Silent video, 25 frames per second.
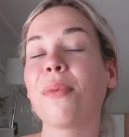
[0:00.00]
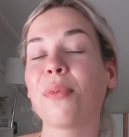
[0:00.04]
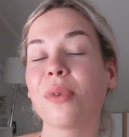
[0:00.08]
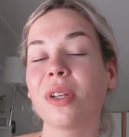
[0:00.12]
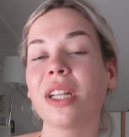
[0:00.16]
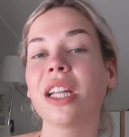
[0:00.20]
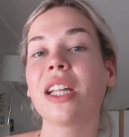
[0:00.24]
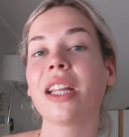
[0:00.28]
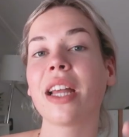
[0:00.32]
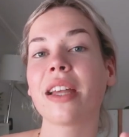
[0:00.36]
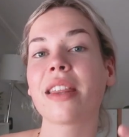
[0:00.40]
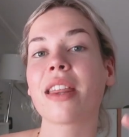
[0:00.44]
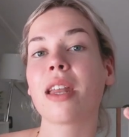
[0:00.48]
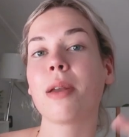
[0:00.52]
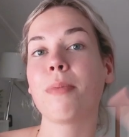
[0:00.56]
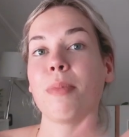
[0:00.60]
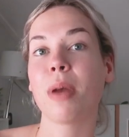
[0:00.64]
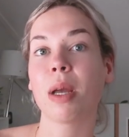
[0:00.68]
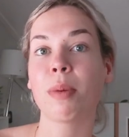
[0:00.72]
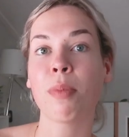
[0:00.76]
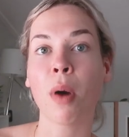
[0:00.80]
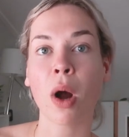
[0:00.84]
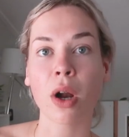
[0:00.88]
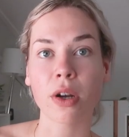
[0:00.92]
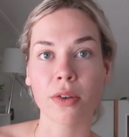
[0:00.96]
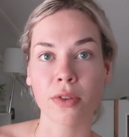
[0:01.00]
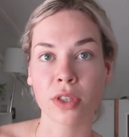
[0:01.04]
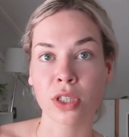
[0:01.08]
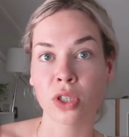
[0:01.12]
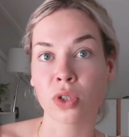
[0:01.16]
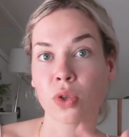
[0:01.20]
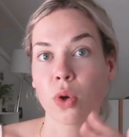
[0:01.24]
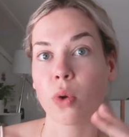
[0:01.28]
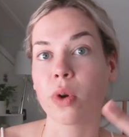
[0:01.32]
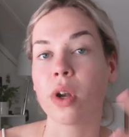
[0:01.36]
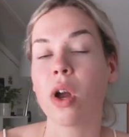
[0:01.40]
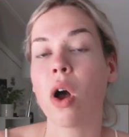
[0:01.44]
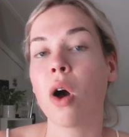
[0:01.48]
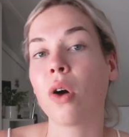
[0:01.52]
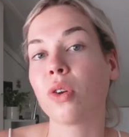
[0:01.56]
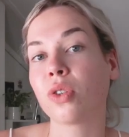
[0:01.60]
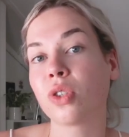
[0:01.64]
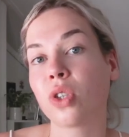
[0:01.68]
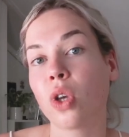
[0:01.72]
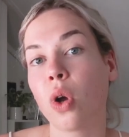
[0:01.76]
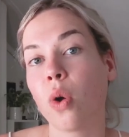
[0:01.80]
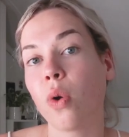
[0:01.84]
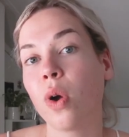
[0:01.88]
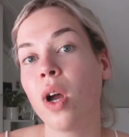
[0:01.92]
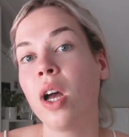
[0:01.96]
I really like that a big part of the story
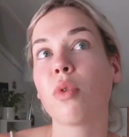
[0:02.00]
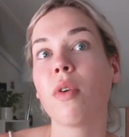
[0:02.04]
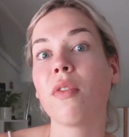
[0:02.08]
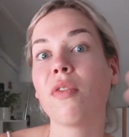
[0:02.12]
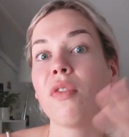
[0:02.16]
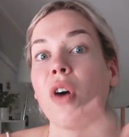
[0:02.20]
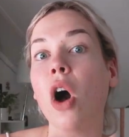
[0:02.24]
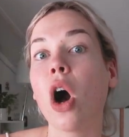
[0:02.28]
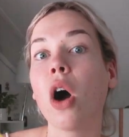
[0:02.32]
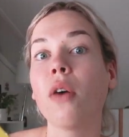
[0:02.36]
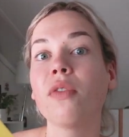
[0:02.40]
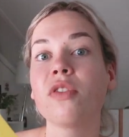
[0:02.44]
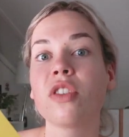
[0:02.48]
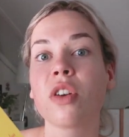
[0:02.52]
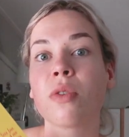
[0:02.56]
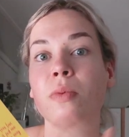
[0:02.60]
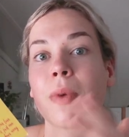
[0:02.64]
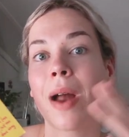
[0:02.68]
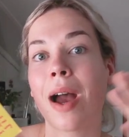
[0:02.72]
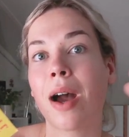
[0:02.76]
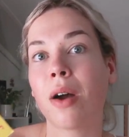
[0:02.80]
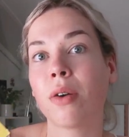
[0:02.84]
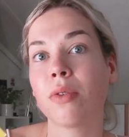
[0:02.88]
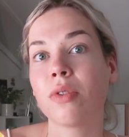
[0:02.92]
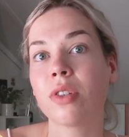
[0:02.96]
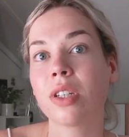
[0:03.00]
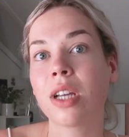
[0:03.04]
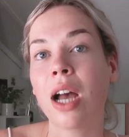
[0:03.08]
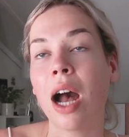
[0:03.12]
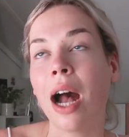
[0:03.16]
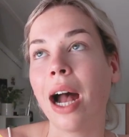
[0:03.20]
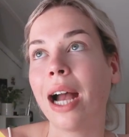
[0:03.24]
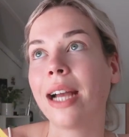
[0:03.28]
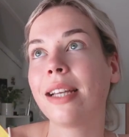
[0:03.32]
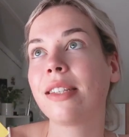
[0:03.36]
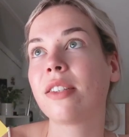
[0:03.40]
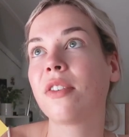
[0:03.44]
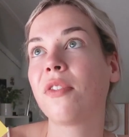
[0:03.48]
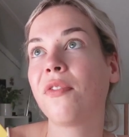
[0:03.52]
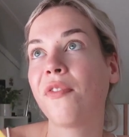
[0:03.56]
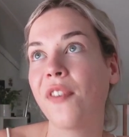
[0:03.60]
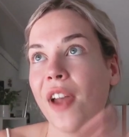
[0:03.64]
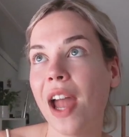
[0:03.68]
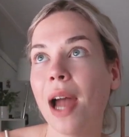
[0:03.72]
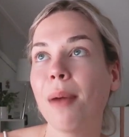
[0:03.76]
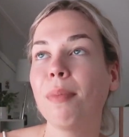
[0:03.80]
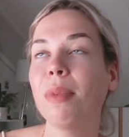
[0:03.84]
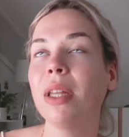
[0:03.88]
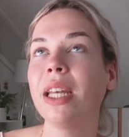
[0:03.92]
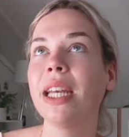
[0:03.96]
also revolved around Kai's
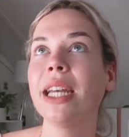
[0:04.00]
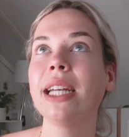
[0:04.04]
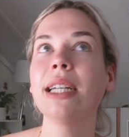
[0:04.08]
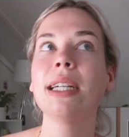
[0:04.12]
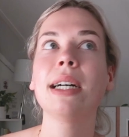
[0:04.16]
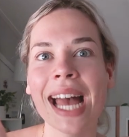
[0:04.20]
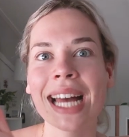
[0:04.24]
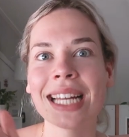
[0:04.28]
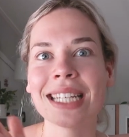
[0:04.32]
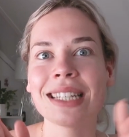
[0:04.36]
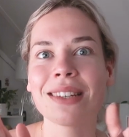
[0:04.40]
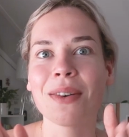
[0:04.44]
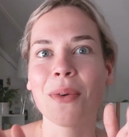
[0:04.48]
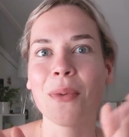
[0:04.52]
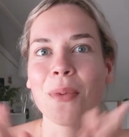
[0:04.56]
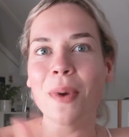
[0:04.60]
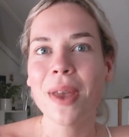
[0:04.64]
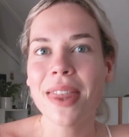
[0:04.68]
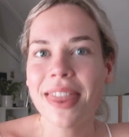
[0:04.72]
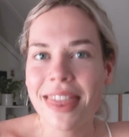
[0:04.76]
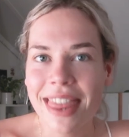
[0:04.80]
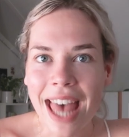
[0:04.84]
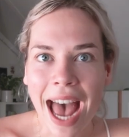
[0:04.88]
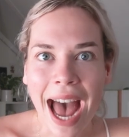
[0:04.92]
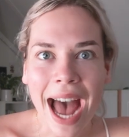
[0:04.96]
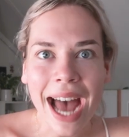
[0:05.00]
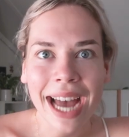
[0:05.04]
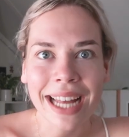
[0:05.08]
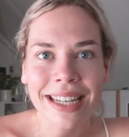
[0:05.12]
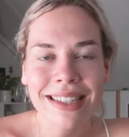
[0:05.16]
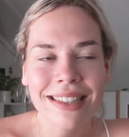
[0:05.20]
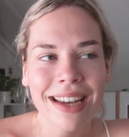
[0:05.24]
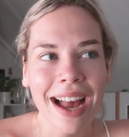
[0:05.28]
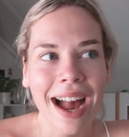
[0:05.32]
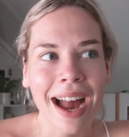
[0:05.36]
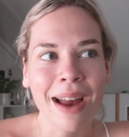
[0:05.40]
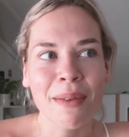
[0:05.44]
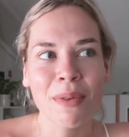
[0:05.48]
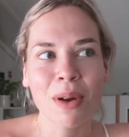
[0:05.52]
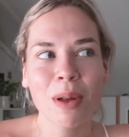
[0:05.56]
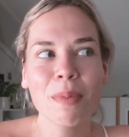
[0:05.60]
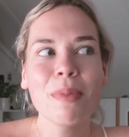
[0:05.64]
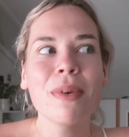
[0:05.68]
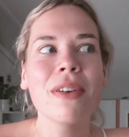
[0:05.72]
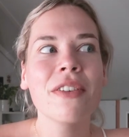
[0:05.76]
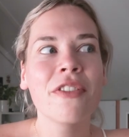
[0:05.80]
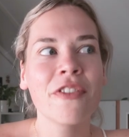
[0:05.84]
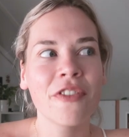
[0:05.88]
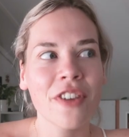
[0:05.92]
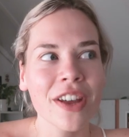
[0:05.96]
family. And with that, I will
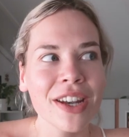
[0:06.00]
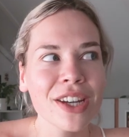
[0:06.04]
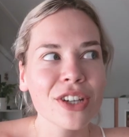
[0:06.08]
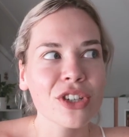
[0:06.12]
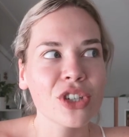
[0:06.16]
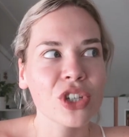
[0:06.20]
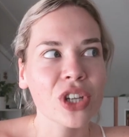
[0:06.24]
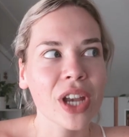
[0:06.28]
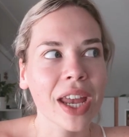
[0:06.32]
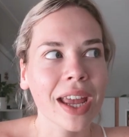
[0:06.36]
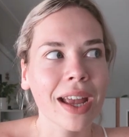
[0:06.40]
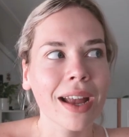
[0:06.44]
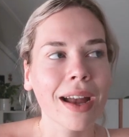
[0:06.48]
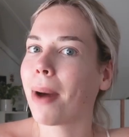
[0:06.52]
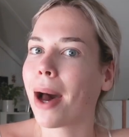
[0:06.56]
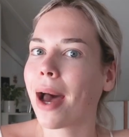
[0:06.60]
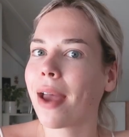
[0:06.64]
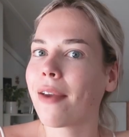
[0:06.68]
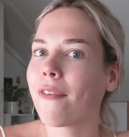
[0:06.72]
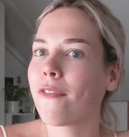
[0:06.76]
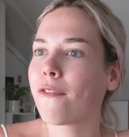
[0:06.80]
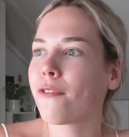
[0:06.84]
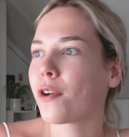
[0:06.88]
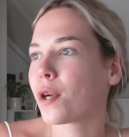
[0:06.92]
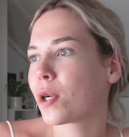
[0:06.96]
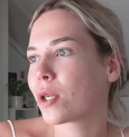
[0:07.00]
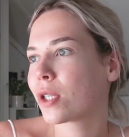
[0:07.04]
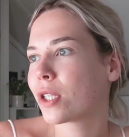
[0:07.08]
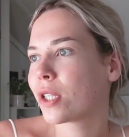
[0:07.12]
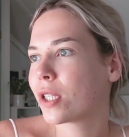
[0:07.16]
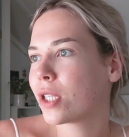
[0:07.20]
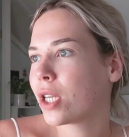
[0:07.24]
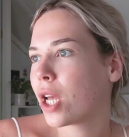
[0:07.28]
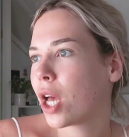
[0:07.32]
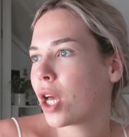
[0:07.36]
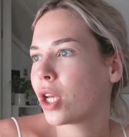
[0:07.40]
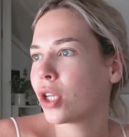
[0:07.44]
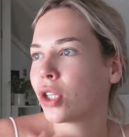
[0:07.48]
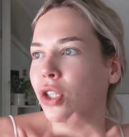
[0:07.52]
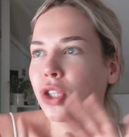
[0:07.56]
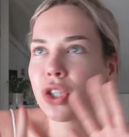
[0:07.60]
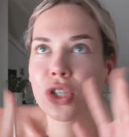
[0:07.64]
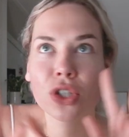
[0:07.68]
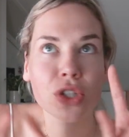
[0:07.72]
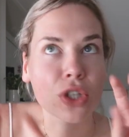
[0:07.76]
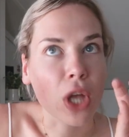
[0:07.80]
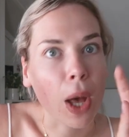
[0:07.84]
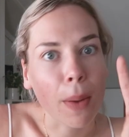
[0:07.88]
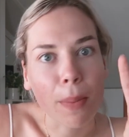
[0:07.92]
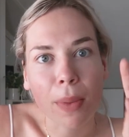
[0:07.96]
be finishing my first
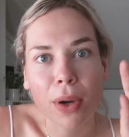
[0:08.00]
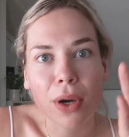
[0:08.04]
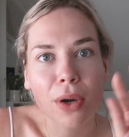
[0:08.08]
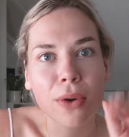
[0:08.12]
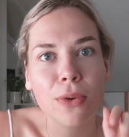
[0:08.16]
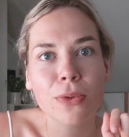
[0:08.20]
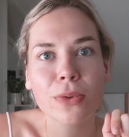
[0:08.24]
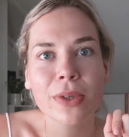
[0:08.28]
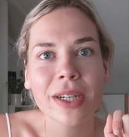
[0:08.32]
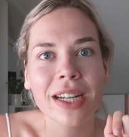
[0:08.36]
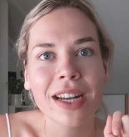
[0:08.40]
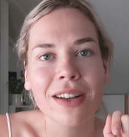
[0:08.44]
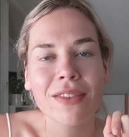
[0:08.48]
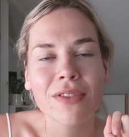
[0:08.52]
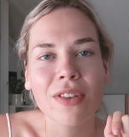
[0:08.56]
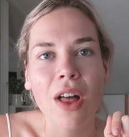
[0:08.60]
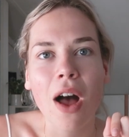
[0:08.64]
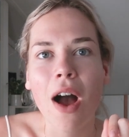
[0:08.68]
summer reading